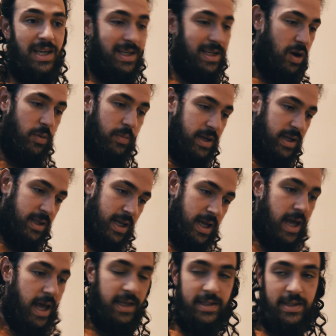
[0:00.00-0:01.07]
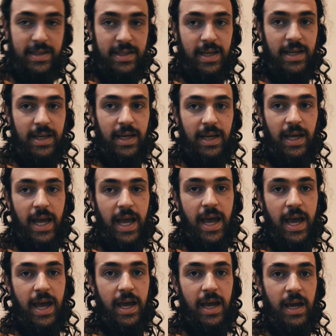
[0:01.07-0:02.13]
Nobody that is sending
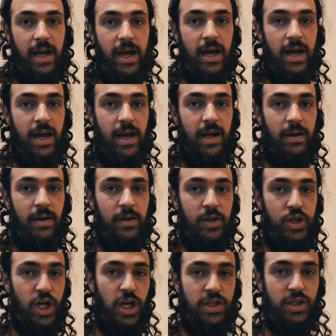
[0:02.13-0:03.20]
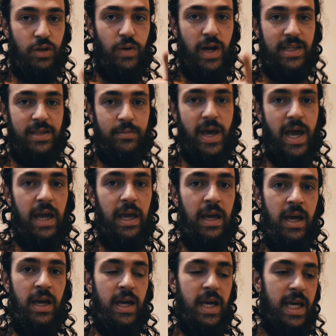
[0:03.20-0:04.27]
a uh, just a resume
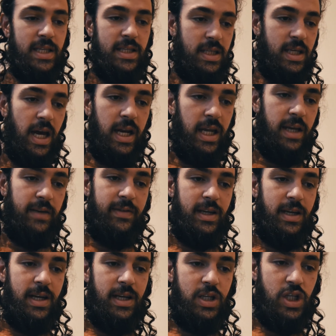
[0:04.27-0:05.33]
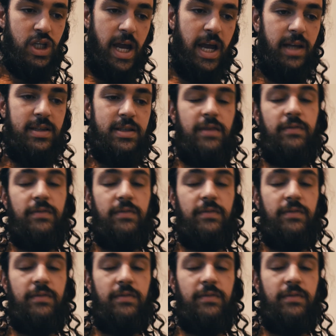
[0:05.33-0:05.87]
is going to even get a chance.